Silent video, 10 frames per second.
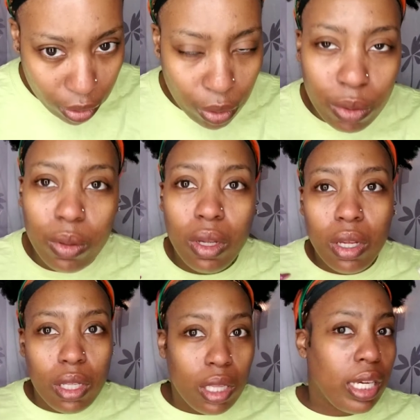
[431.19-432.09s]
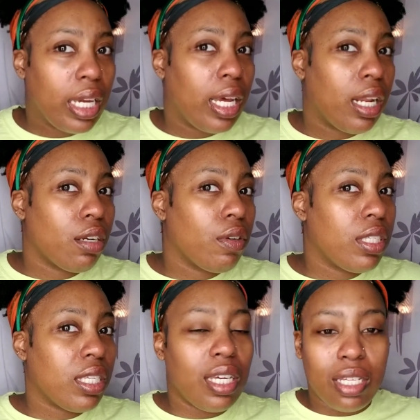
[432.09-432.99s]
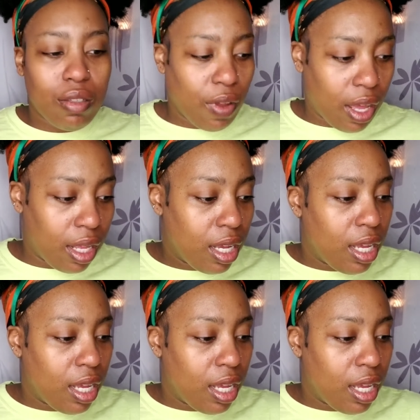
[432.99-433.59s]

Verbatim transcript: the looking kind of greasy, it's fine.